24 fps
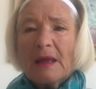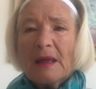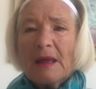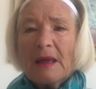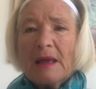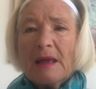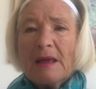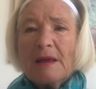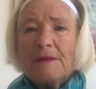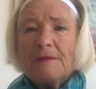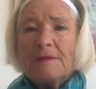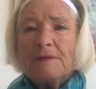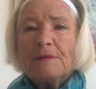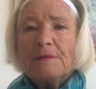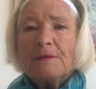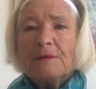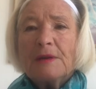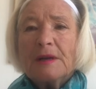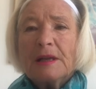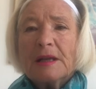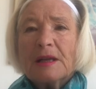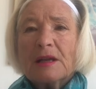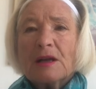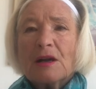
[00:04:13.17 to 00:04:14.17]

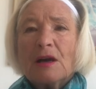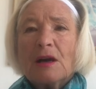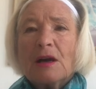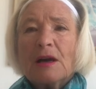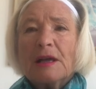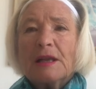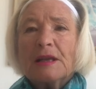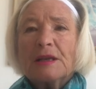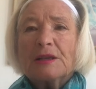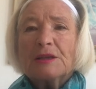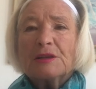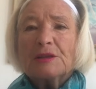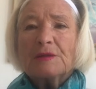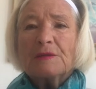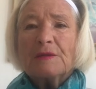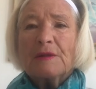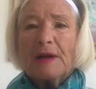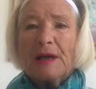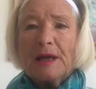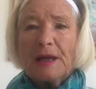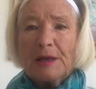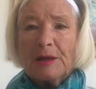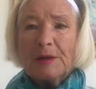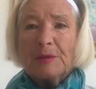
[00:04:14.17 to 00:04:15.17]
Every kind of
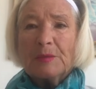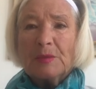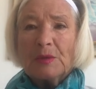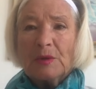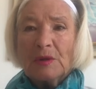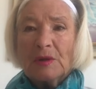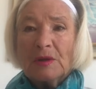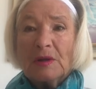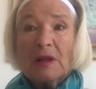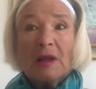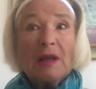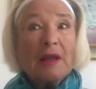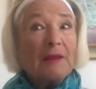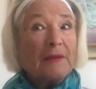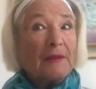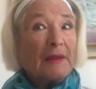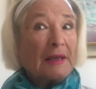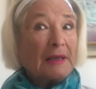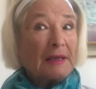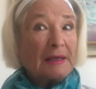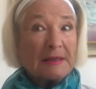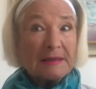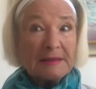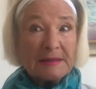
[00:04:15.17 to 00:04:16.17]
animal
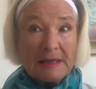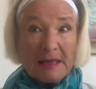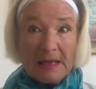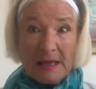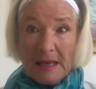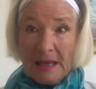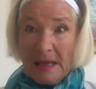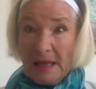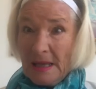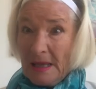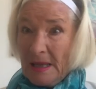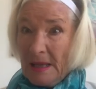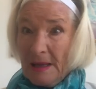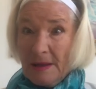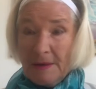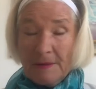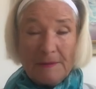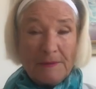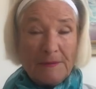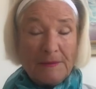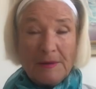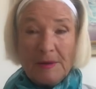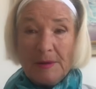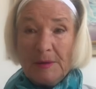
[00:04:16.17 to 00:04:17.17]
that has
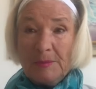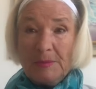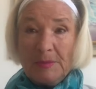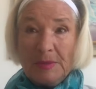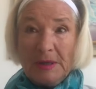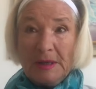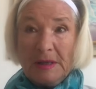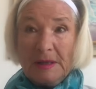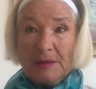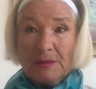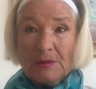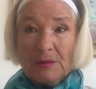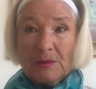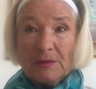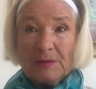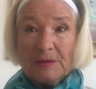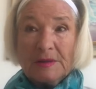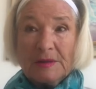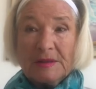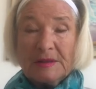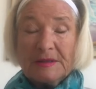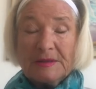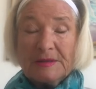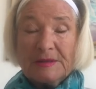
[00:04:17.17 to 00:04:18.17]
ever been on
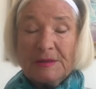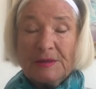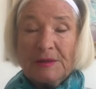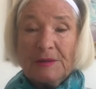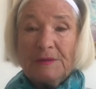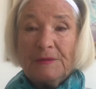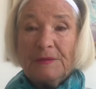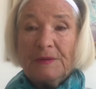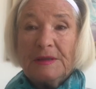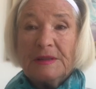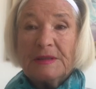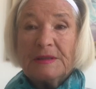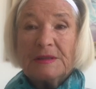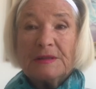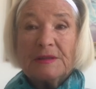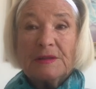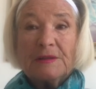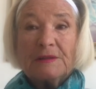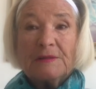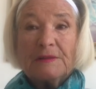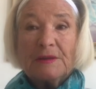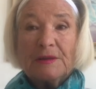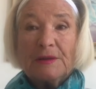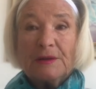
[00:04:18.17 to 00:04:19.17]
the surface of
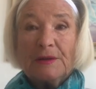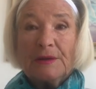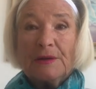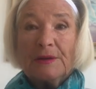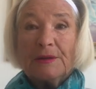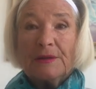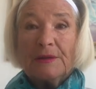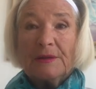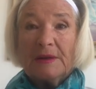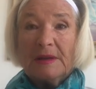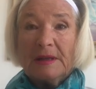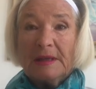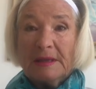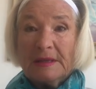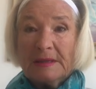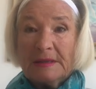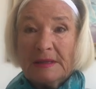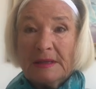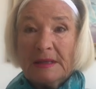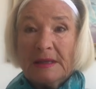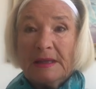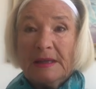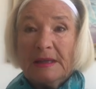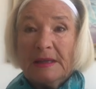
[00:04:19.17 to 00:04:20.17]
Earth is
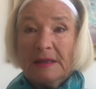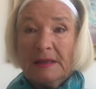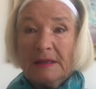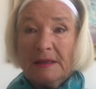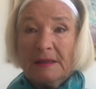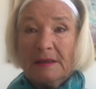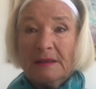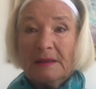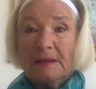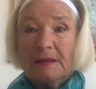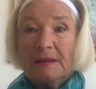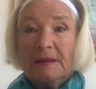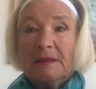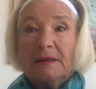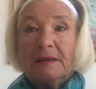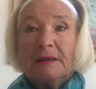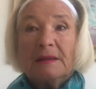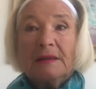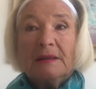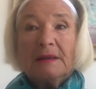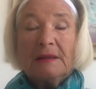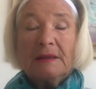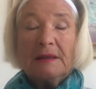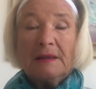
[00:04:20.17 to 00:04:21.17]
here,
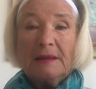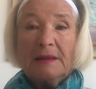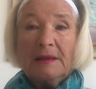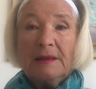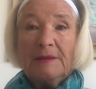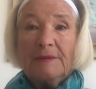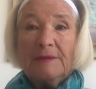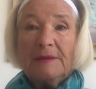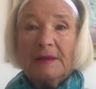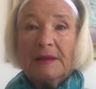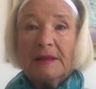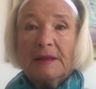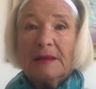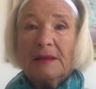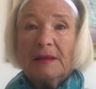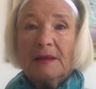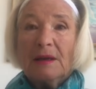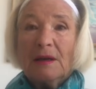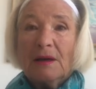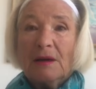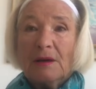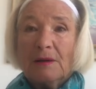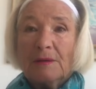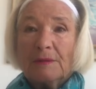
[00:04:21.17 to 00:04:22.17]
living in
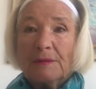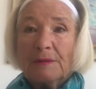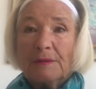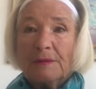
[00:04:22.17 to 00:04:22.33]
love.